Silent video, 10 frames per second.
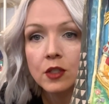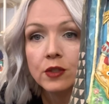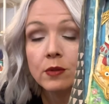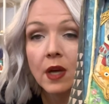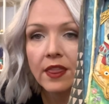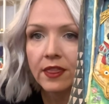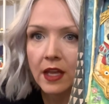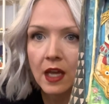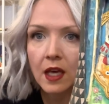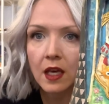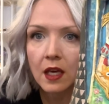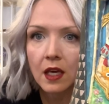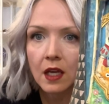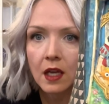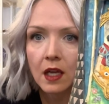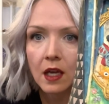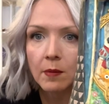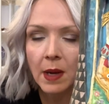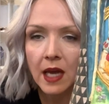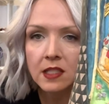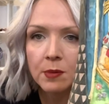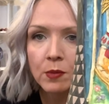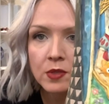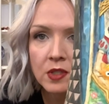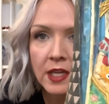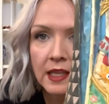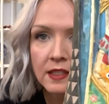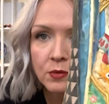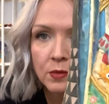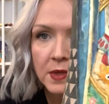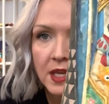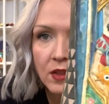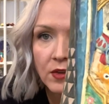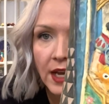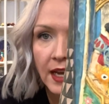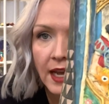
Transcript: Dude, I think my husband was looking at this with me the other day